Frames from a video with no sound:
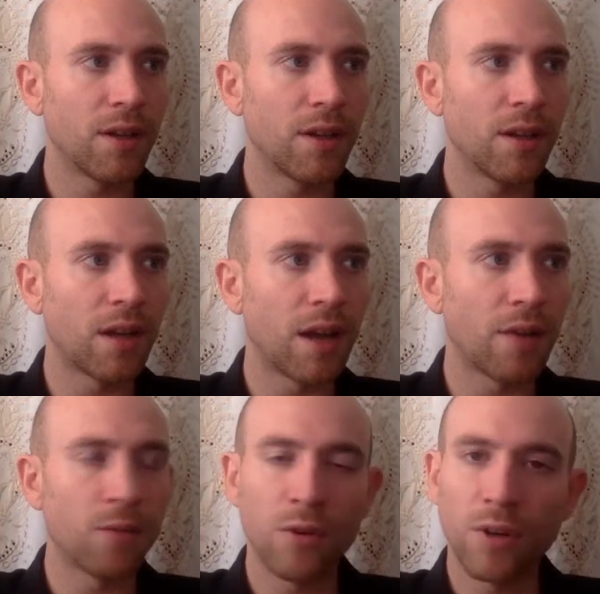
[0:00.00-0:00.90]
And I
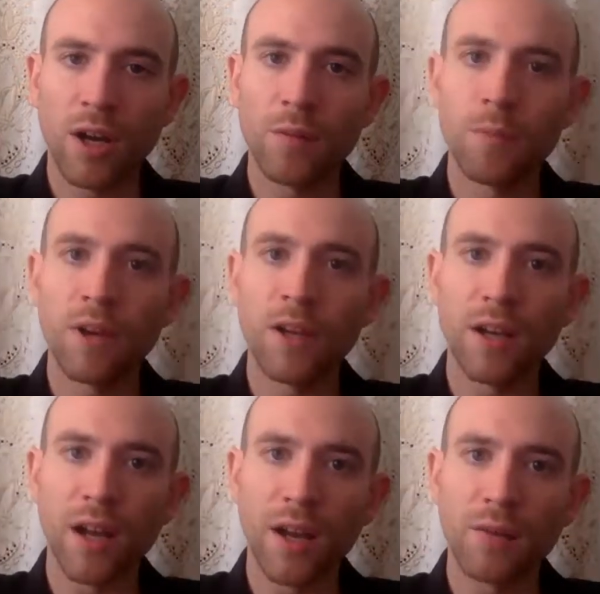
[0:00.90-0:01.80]
woke up and
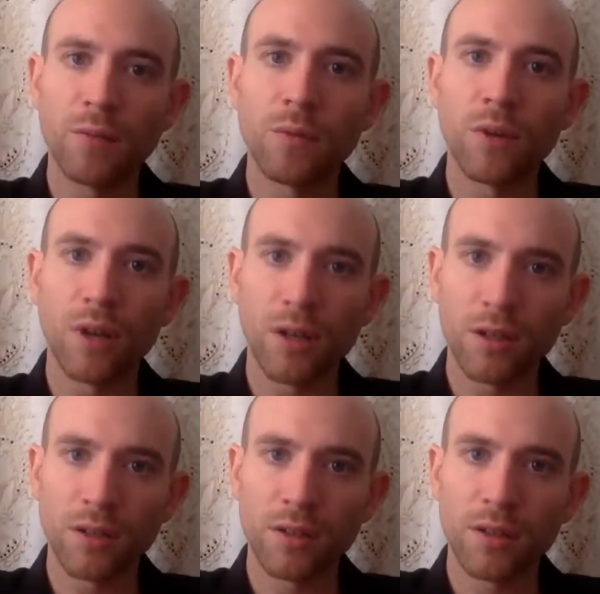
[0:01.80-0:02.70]
I
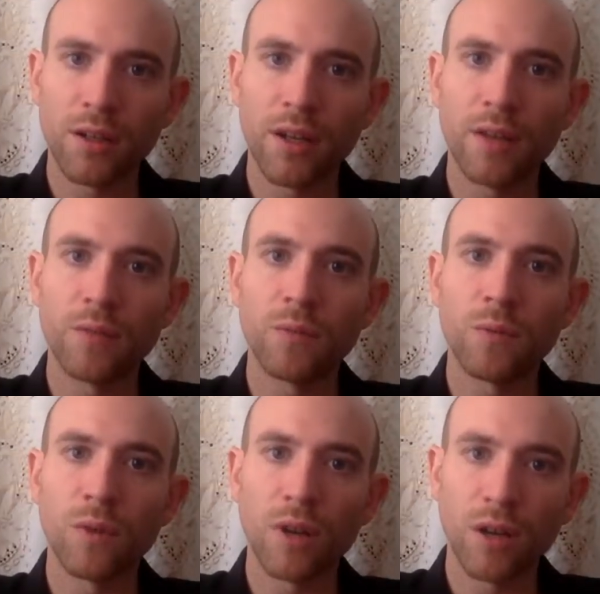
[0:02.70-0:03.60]
worked and
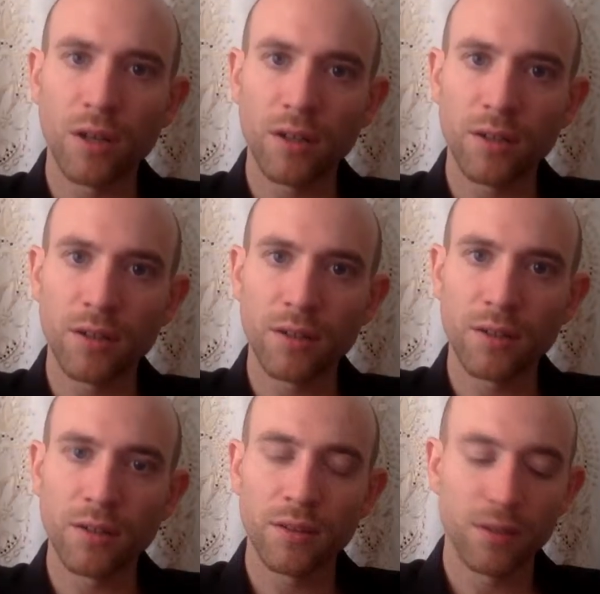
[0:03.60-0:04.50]
worked.
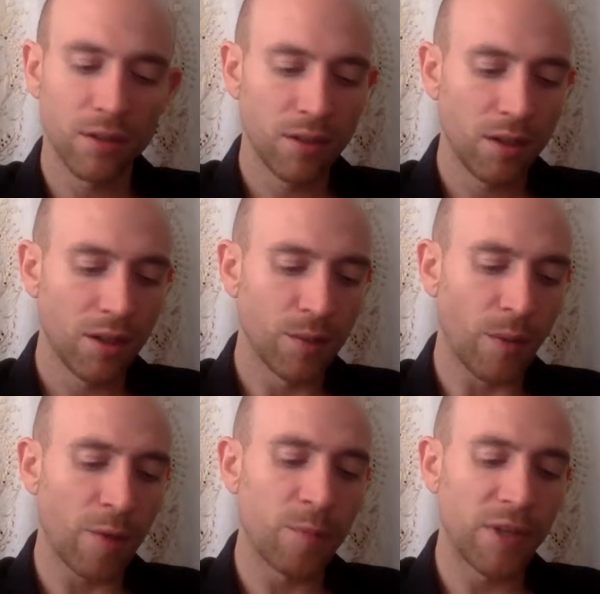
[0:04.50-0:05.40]
And
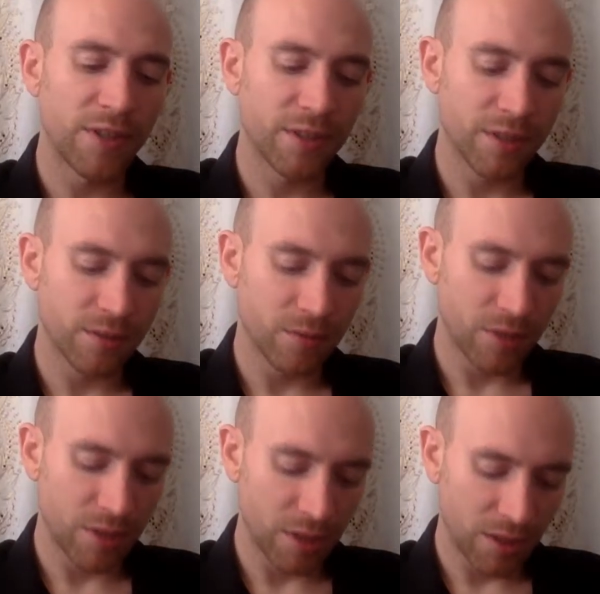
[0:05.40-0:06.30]
my business
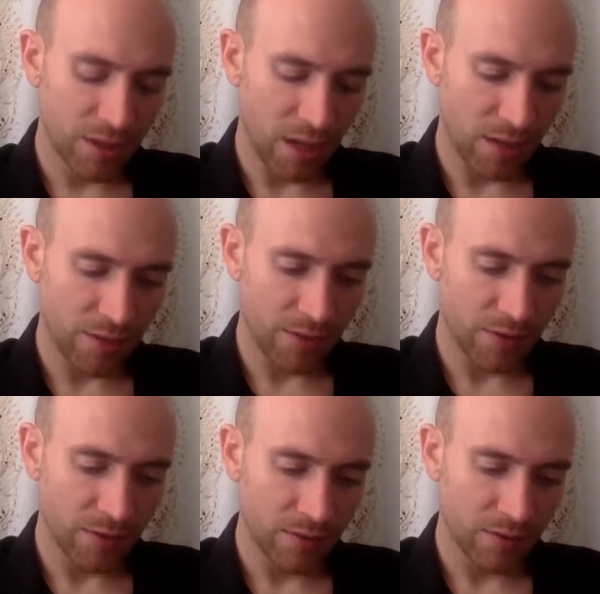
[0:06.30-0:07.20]
was
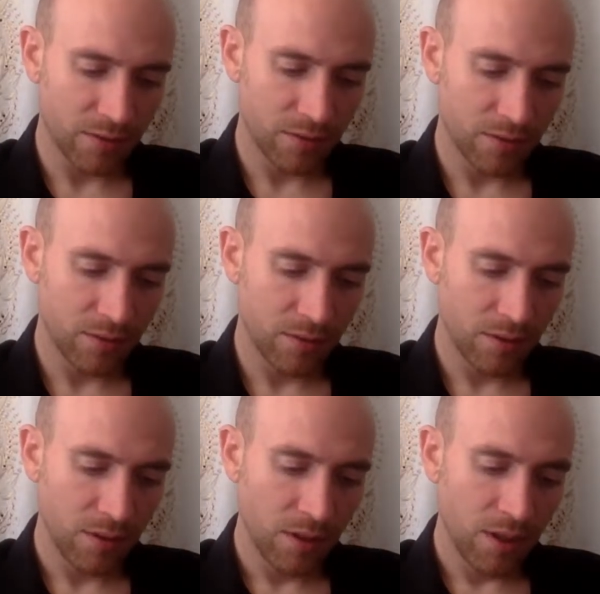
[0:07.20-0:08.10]
successful.
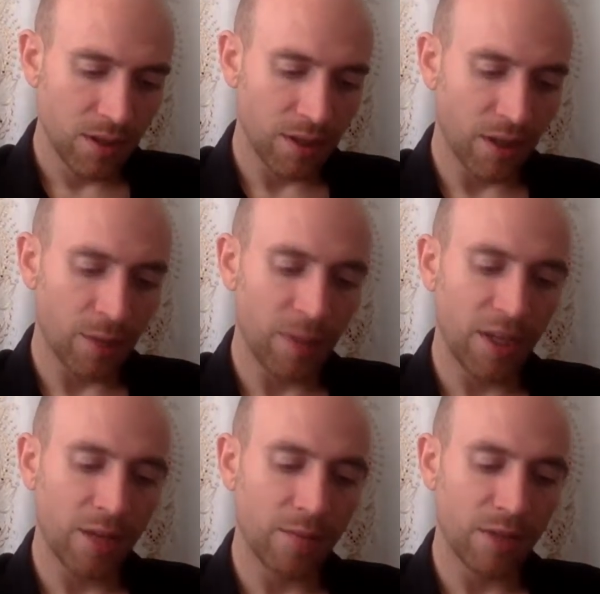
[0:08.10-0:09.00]
And then I
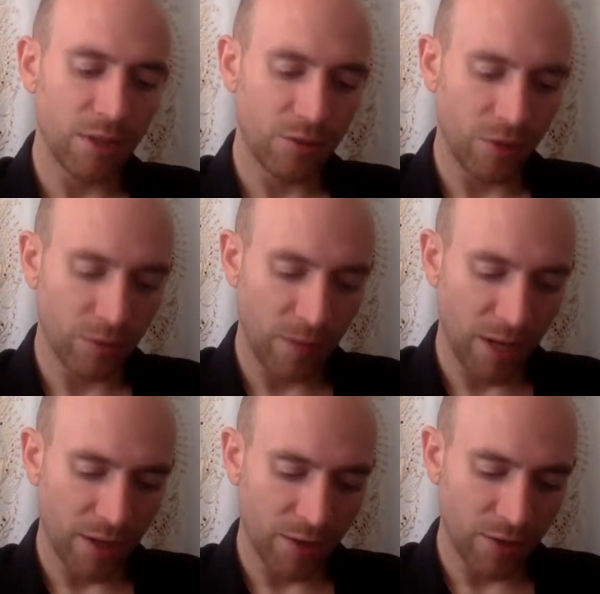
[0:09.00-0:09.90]
became district
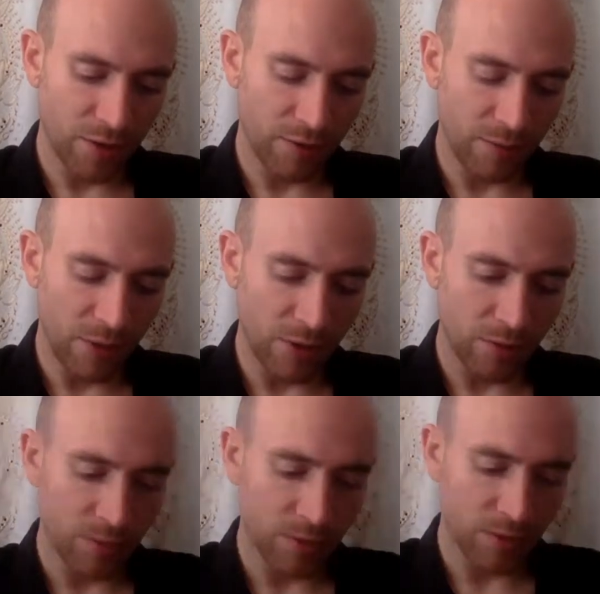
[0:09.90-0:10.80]
manager of
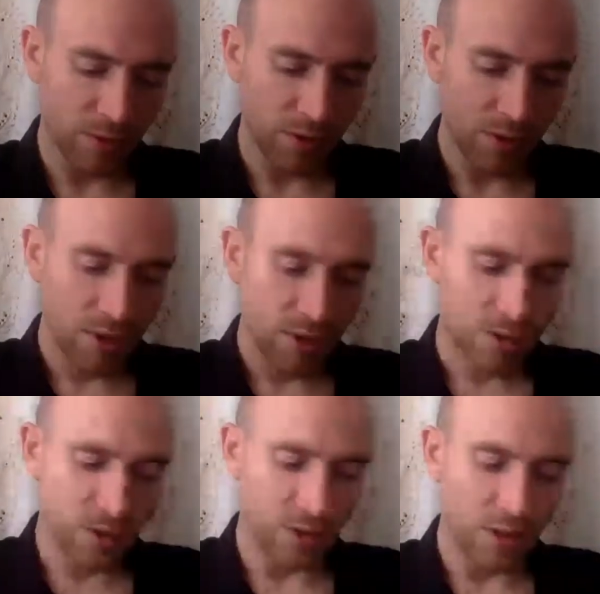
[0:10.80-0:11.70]
multiple
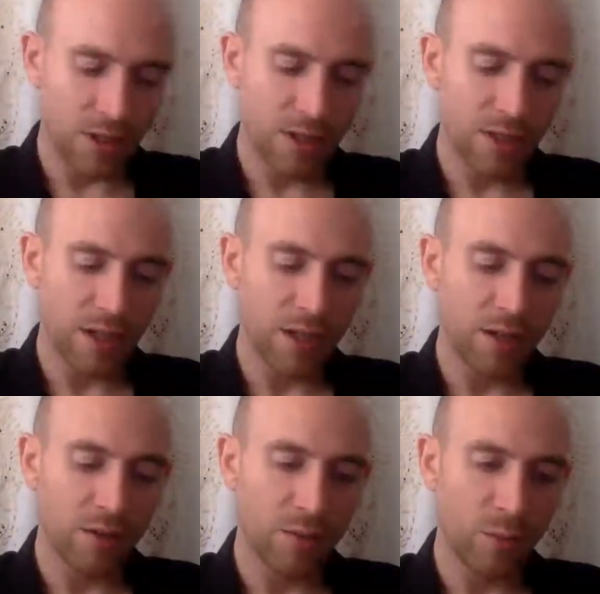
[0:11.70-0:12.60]
stores,
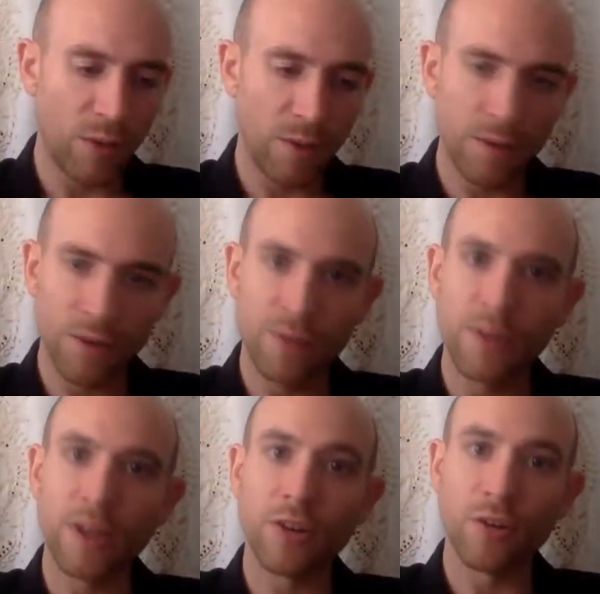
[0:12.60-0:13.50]
and we were
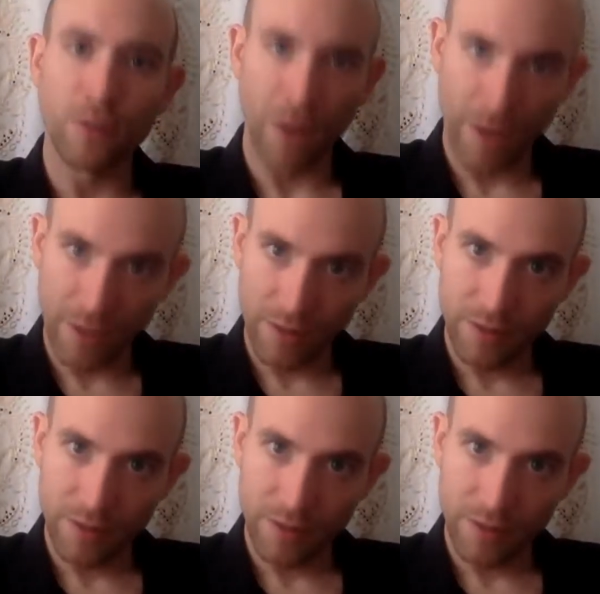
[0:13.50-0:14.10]
doing great.